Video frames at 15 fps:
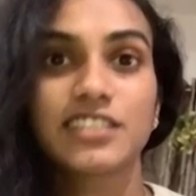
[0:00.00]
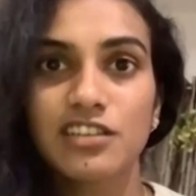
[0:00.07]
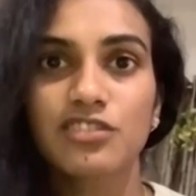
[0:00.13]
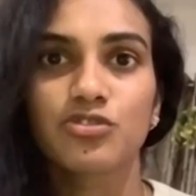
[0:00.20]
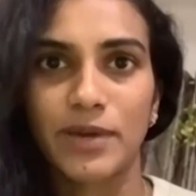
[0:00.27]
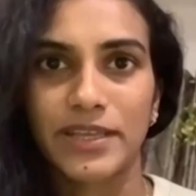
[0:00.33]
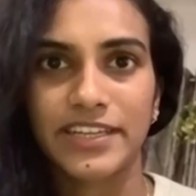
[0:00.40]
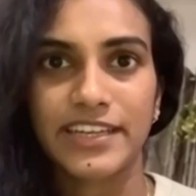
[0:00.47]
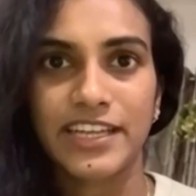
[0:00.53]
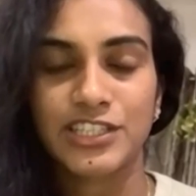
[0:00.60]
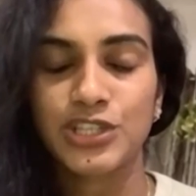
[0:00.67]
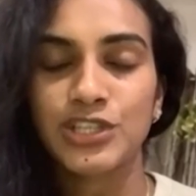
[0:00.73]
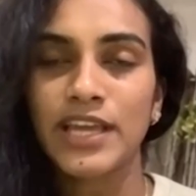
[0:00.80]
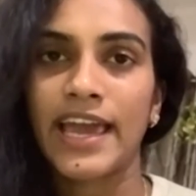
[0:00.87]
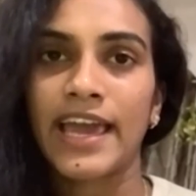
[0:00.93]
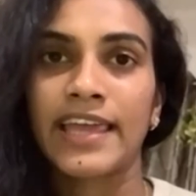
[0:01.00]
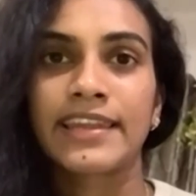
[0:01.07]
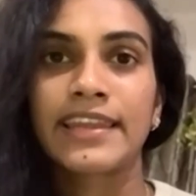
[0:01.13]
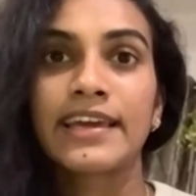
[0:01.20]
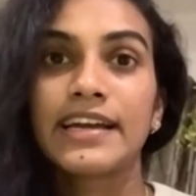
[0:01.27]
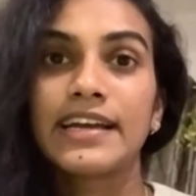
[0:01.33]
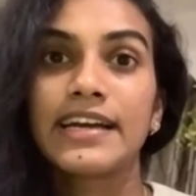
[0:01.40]
still do meditation,
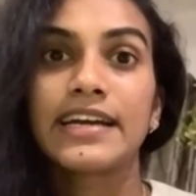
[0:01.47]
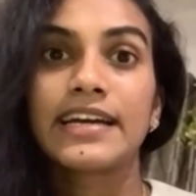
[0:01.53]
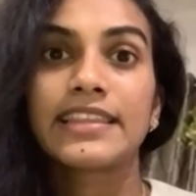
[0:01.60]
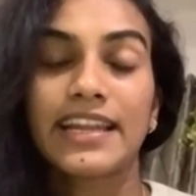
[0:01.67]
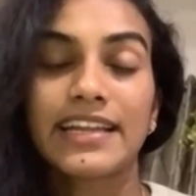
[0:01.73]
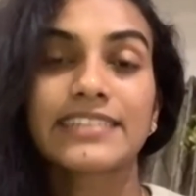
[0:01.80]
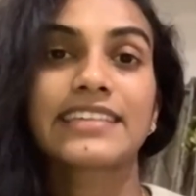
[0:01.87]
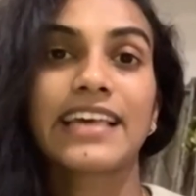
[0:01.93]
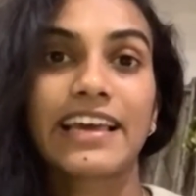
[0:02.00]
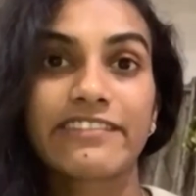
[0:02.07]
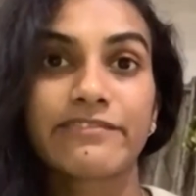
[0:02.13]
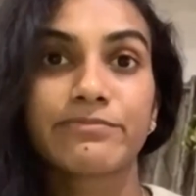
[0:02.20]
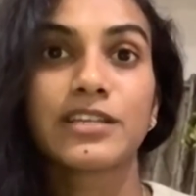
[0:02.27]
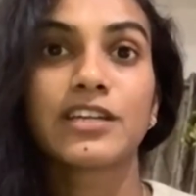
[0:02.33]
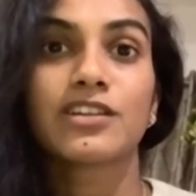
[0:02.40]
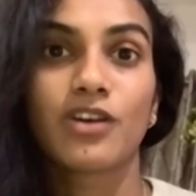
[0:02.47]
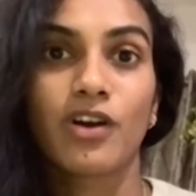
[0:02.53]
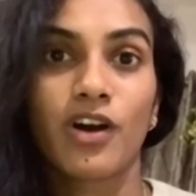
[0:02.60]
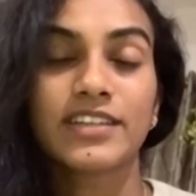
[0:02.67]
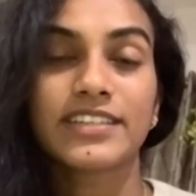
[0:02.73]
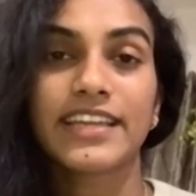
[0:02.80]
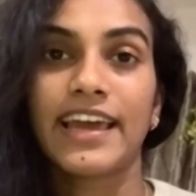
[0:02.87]
and that has helped me a
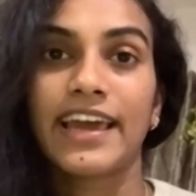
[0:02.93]
lot.